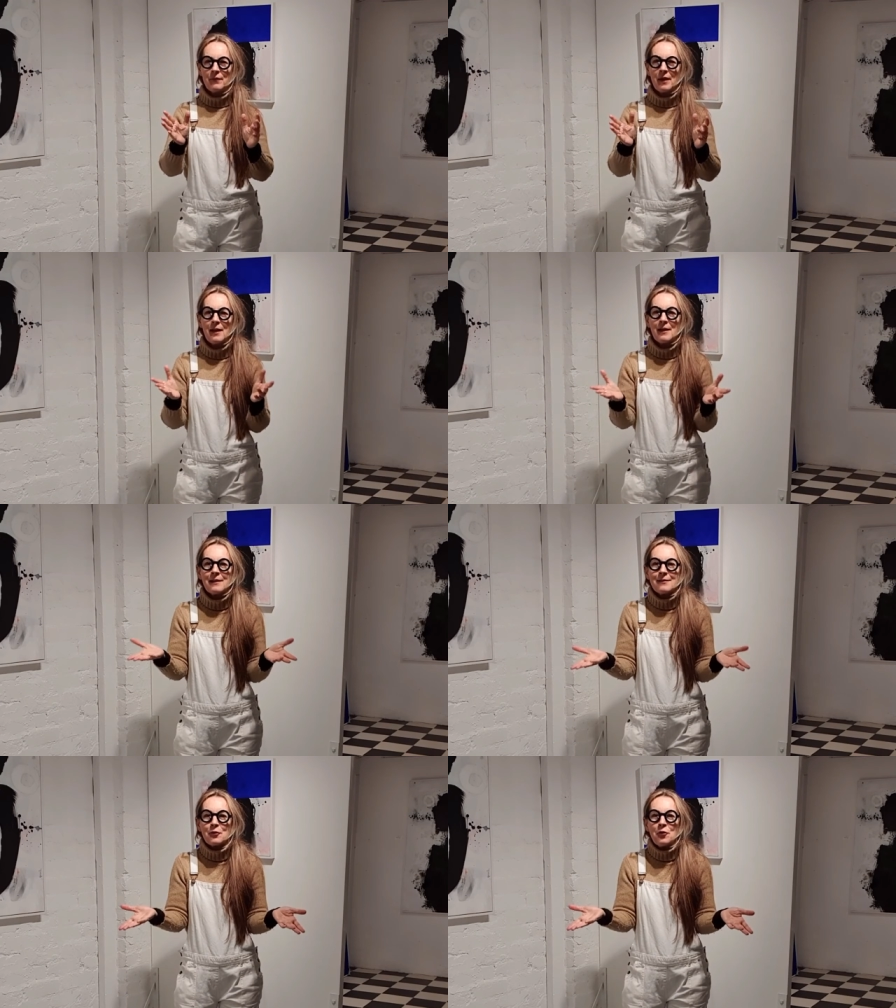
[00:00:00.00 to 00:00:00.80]
And
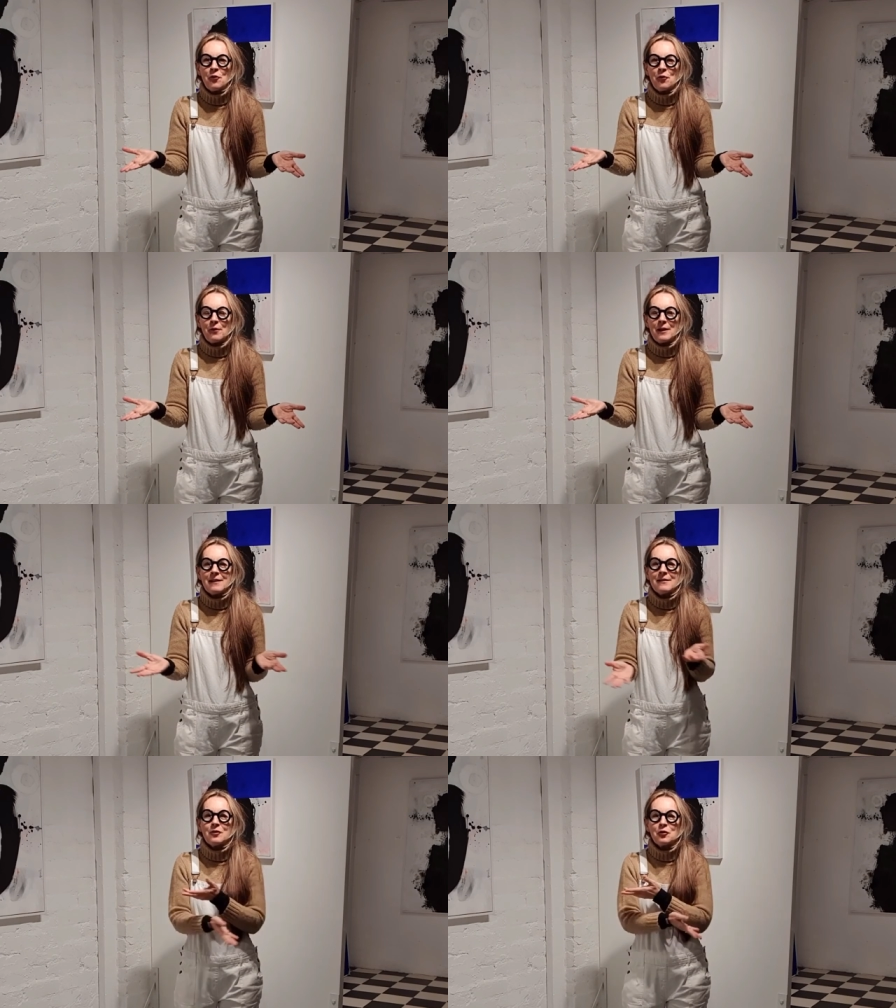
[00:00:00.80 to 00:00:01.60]
that's all.
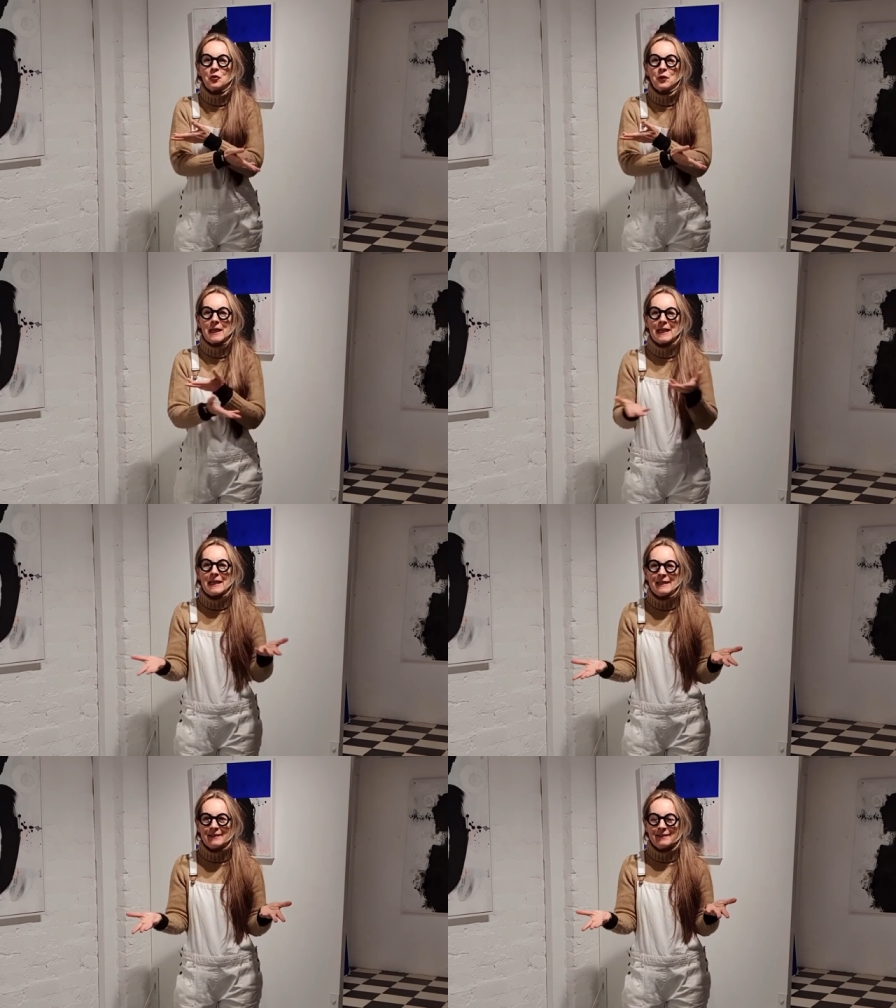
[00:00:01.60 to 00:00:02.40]
It's so
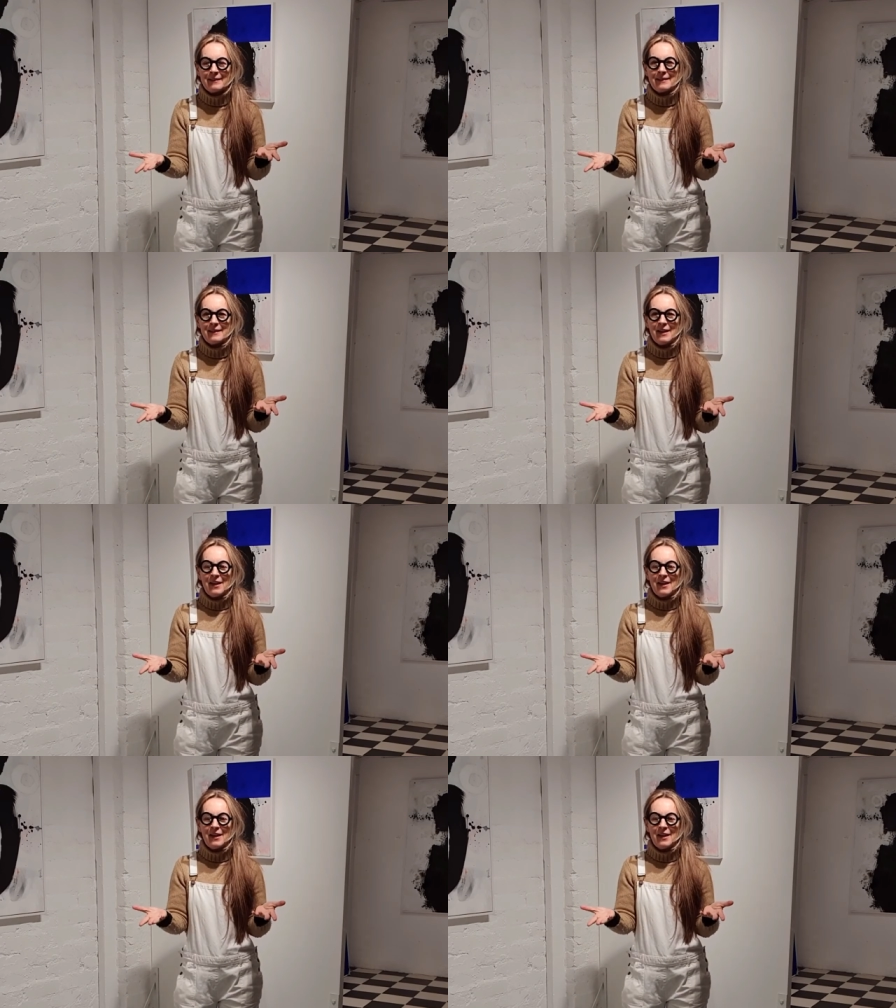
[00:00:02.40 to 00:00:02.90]
easy.